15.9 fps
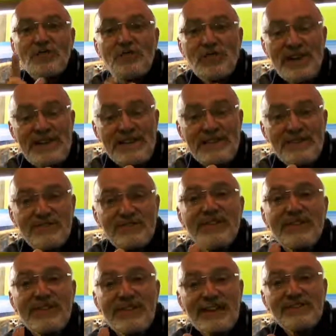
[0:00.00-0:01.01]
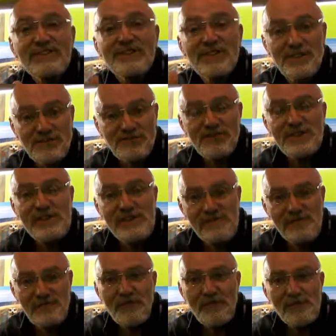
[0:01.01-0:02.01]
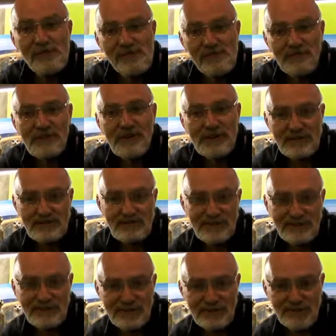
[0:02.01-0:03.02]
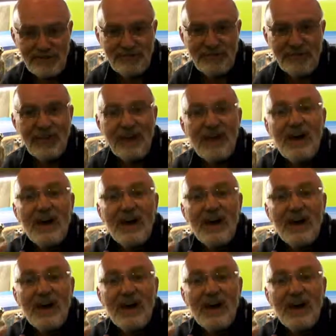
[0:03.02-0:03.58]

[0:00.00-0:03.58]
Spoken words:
Trends last 3, 4, 5 years.